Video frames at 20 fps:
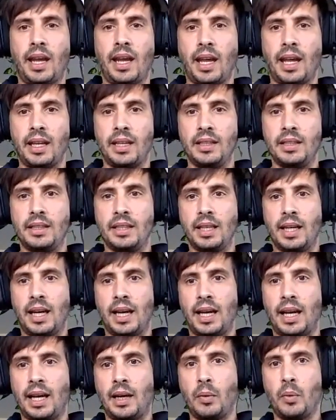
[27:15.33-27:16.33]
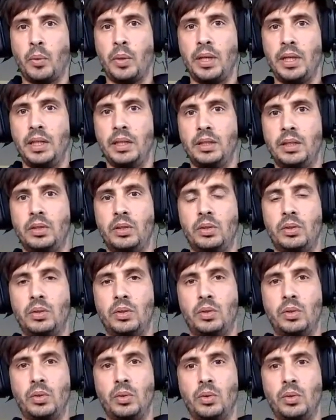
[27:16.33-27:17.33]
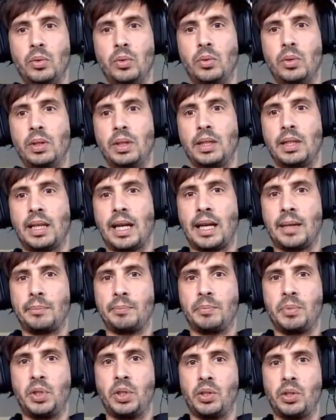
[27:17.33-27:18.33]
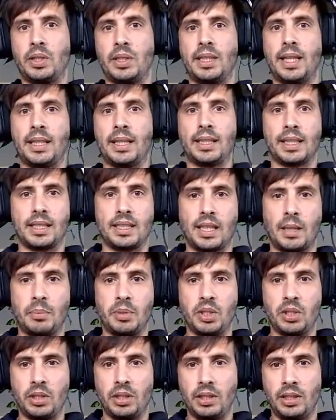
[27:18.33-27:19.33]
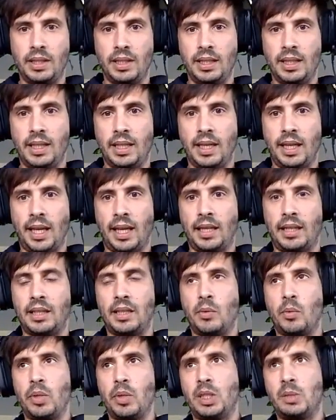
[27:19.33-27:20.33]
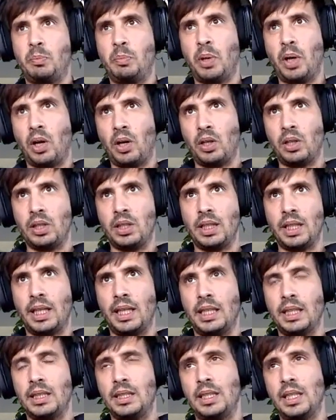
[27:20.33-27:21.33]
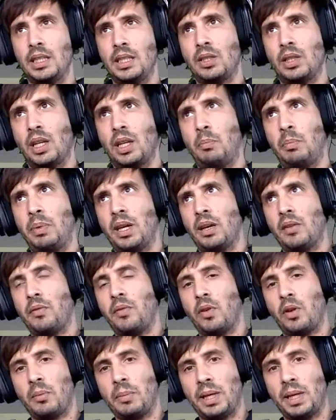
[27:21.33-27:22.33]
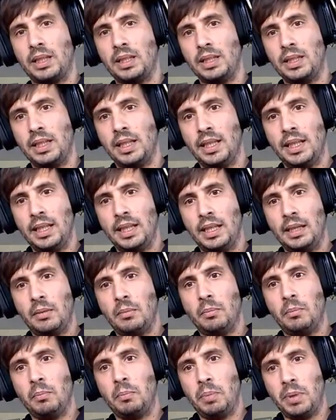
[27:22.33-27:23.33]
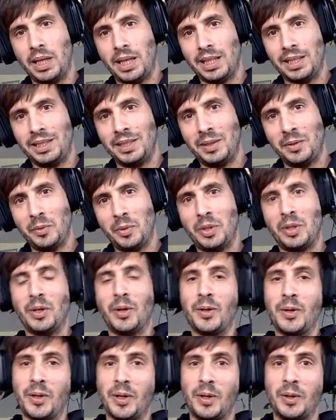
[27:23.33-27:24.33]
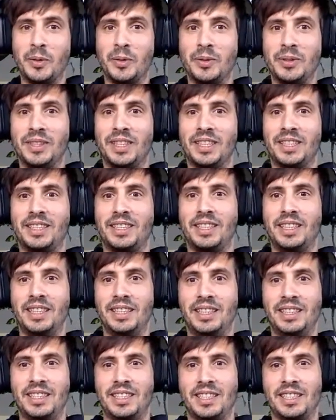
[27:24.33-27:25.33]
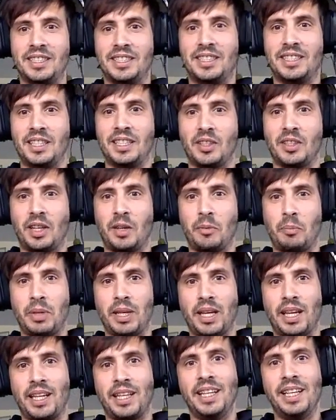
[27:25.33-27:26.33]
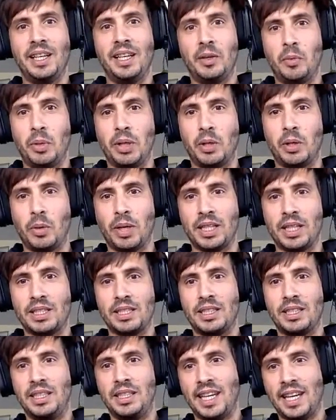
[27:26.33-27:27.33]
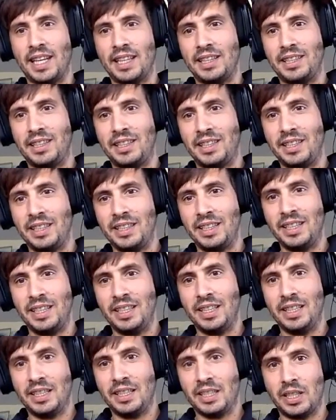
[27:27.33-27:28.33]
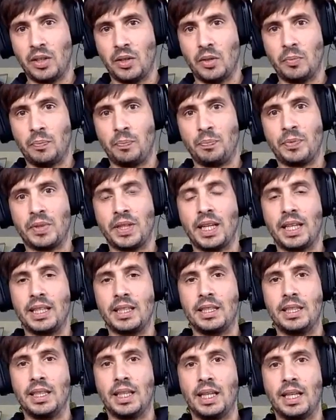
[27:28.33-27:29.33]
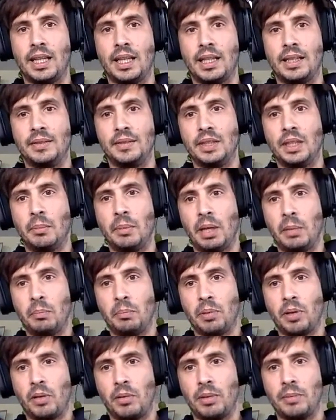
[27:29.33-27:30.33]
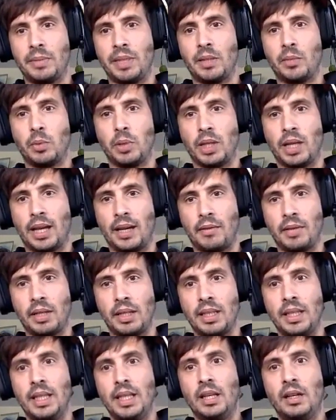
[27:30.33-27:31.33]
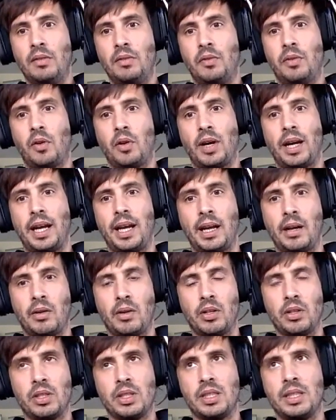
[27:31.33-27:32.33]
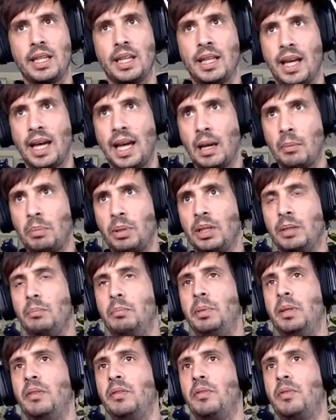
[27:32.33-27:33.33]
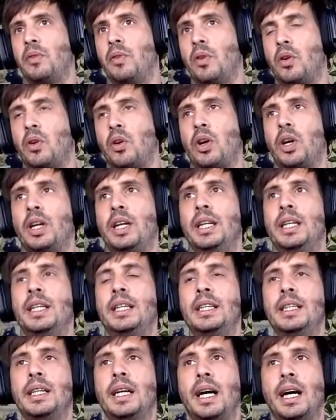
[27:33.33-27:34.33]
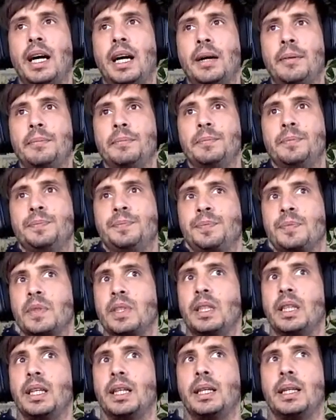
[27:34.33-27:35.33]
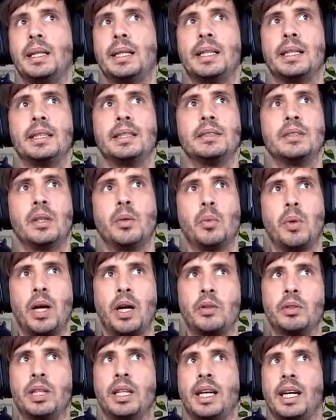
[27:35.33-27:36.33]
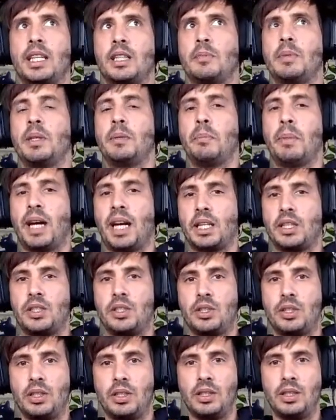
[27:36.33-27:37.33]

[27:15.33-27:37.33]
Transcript: and we need to capture that exception and respond in a JSON API format. But we don't know that this is a JSON API request yet. So that is the main problem that we're having for errors that happen before the route has been matched.